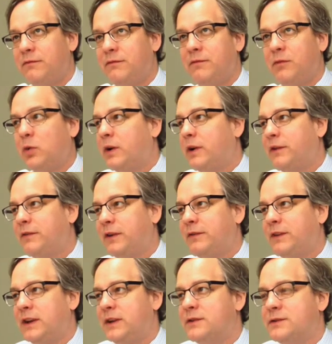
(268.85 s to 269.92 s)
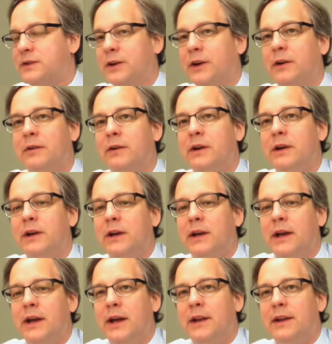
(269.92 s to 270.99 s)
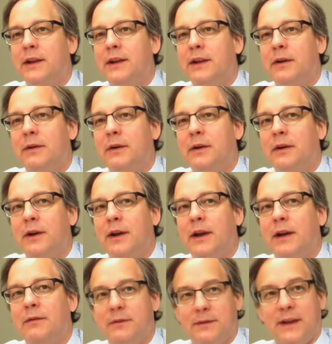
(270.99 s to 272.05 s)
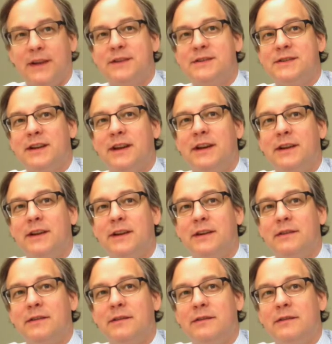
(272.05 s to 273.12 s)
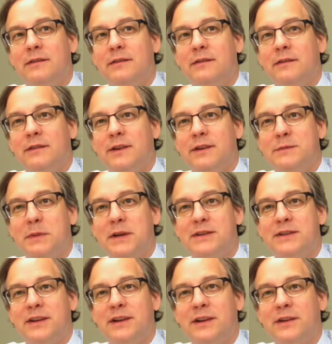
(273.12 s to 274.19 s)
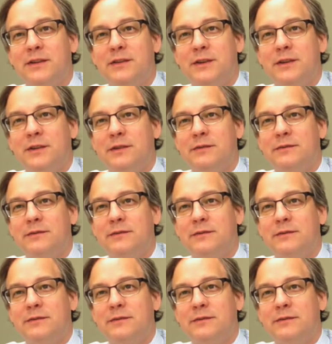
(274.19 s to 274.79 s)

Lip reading: 40 or 50 years ago. And then is that the study that he's basing it on? Do you know?